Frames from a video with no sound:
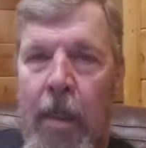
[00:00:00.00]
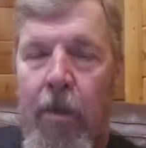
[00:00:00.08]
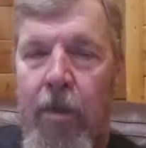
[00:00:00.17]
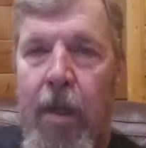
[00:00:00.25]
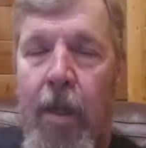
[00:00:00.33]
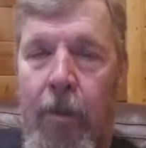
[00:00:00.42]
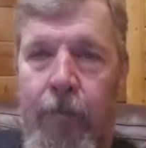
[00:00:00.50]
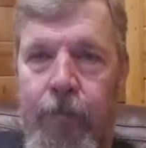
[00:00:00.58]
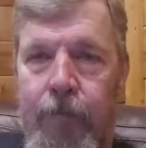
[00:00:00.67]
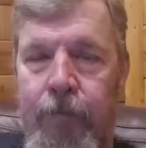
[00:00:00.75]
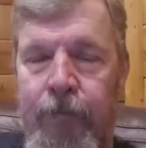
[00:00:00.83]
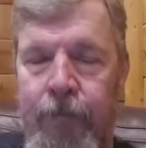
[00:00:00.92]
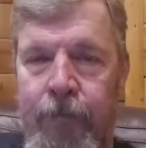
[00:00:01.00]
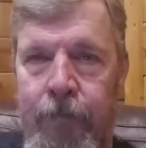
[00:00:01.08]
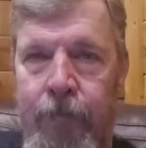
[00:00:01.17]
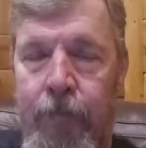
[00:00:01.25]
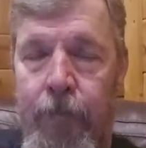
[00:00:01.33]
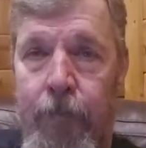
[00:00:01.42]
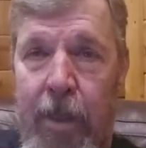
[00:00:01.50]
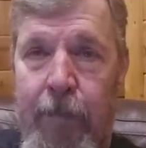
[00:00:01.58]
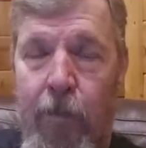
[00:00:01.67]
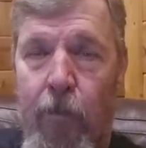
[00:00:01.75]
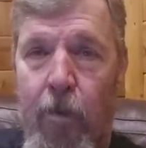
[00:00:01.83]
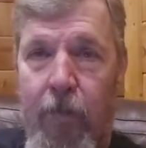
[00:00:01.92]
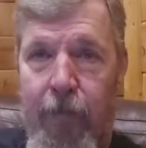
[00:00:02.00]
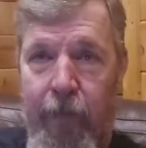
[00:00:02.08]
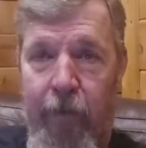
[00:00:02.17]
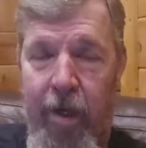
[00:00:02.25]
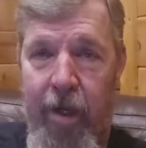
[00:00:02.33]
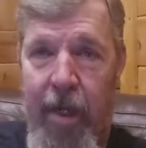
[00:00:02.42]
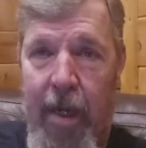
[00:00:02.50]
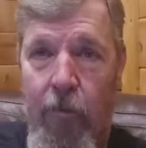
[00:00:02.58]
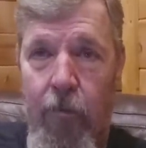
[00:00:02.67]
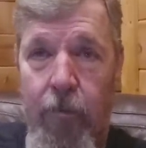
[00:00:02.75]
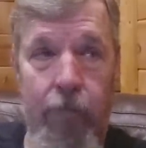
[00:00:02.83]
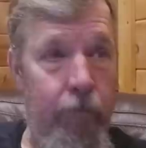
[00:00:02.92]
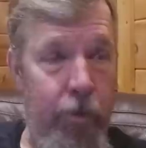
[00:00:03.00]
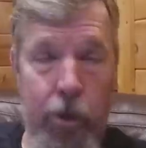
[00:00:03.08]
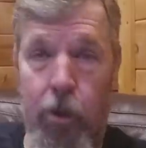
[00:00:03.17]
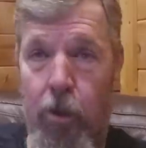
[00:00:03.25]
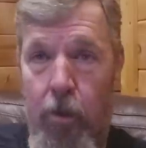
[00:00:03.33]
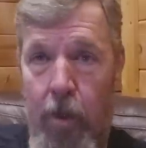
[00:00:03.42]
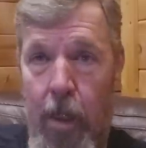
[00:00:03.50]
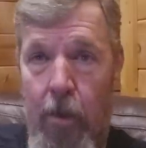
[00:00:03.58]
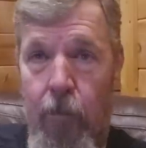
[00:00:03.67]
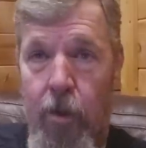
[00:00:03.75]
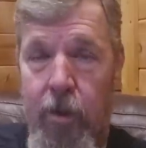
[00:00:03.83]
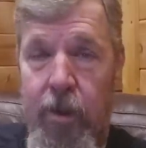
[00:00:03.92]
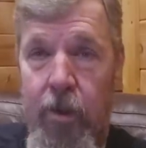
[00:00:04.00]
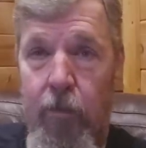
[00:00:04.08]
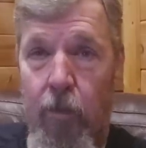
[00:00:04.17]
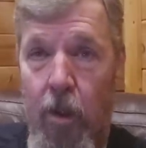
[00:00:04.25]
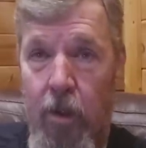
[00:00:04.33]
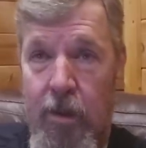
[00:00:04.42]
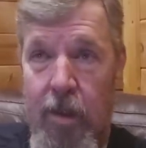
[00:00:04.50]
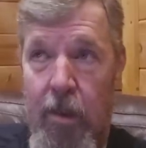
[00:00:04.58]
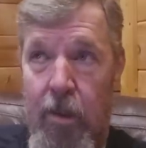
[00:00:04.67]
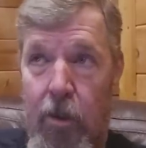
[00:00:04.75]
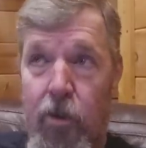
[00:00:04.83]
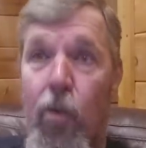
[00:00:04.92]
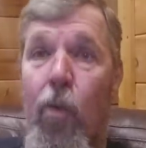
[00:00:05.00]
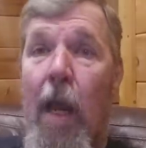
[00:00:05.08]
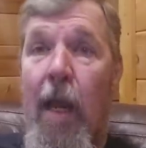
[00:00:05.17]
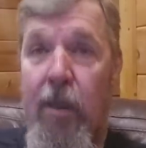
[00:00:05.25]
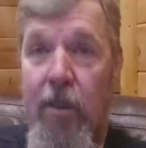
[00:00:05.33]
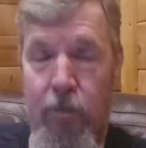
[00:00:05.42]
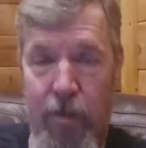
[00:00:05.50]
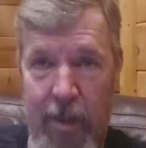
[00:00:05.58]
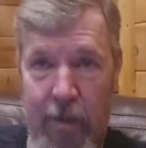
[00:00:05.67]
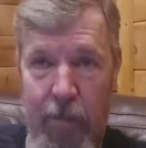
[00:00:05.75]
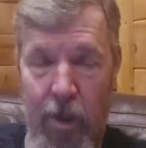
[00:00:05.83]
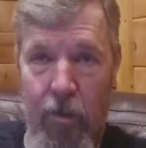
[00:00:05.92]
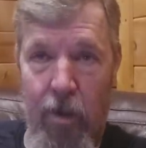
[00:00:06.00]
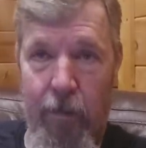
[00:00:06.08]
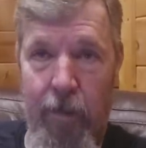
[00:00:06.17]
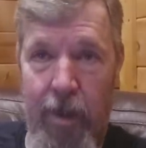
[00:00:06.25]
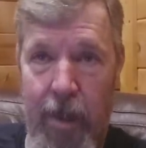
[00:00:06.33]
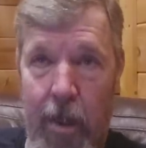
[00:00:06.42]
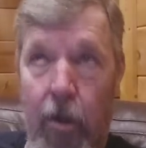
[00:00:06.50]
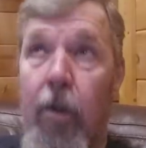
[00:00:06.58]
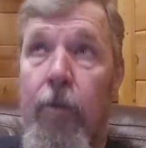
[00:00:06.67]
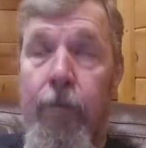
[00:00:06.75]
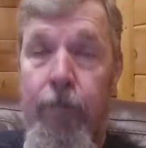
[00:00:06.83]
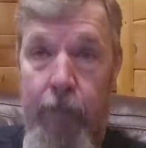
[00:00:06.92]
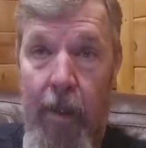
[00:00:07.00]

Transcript: Now, yeah, people were freaking out. Sure, I would too. All of a sudden there's rocks being blown up in the air.